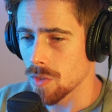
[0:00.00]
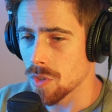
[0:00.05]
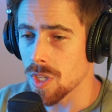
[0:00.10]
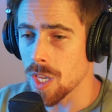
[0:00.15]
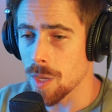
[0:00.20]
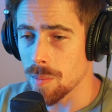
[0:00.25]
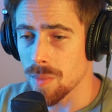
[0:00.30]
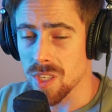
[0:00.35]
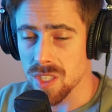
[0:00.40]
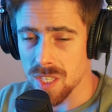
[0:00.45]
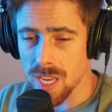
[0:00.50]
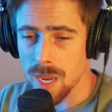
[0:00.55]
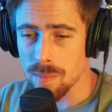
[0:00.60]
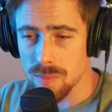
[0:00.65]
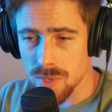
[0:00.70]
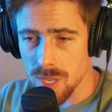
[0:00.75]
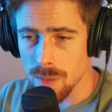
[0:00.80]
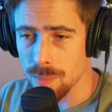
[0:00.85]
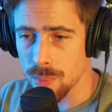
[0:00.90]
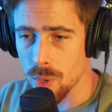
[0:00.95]
to keep the
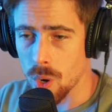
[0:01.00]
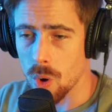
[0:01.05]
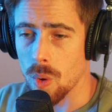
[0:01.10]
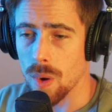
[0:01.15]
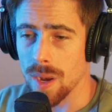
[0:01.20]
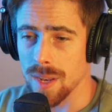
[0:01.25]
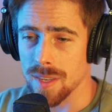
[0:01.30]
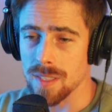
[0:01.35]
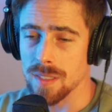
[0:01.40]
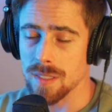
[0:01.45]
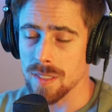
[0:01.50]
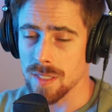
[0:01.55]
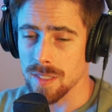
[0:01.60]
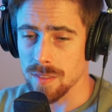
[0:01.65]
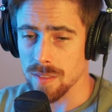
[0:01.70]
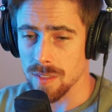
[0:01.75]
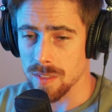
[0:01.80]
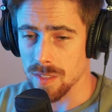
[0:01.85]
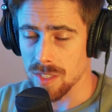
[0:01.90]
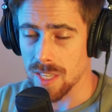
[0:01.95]
same tempo and
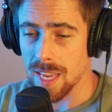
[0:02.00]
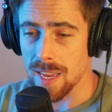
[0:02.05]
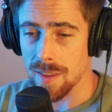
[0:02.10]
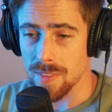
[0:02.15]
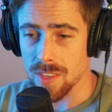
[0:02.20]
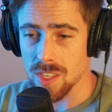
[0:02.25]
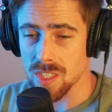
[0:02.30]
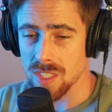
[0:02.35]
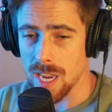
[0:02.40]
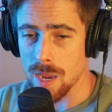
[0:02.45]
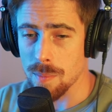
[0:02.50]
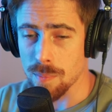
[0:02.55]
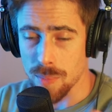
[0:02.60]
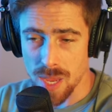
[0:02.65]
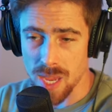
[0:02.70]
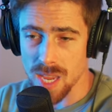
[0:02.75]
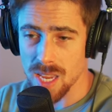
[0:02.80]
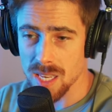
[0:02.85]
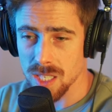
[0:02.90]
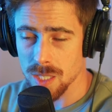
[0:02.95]
stay at the same
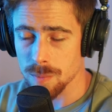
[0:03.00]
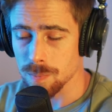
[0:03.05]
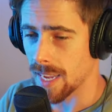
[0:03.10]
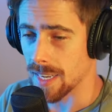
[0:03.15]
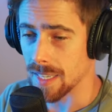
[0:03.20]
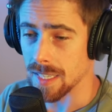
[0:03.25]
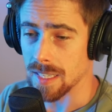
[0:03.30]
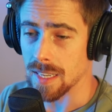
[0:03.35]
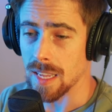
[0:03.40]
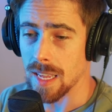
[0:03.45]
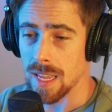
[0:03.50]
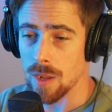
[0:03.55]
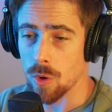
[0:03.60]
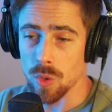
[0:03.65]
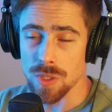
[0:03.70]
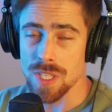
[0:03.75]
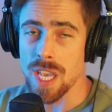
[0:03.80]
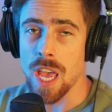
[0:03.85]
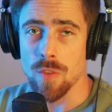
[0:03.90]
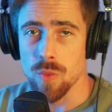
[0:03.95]
pace and
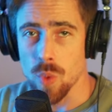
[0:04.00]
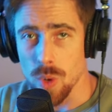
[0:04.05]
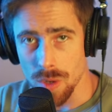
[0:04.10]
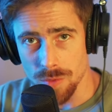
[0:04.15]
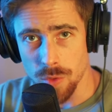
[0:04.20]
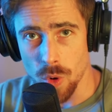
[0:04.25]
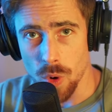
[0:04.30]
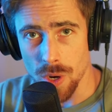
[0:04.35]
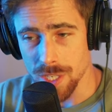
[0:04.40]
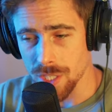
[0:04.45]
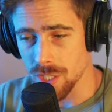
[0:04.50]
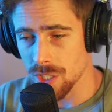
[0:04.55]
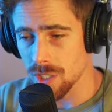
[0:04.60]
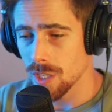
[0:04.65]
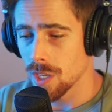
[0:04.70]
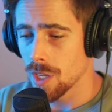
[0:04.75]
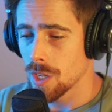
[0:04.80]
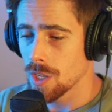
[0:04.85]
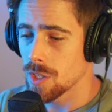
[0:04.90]
only have one voice.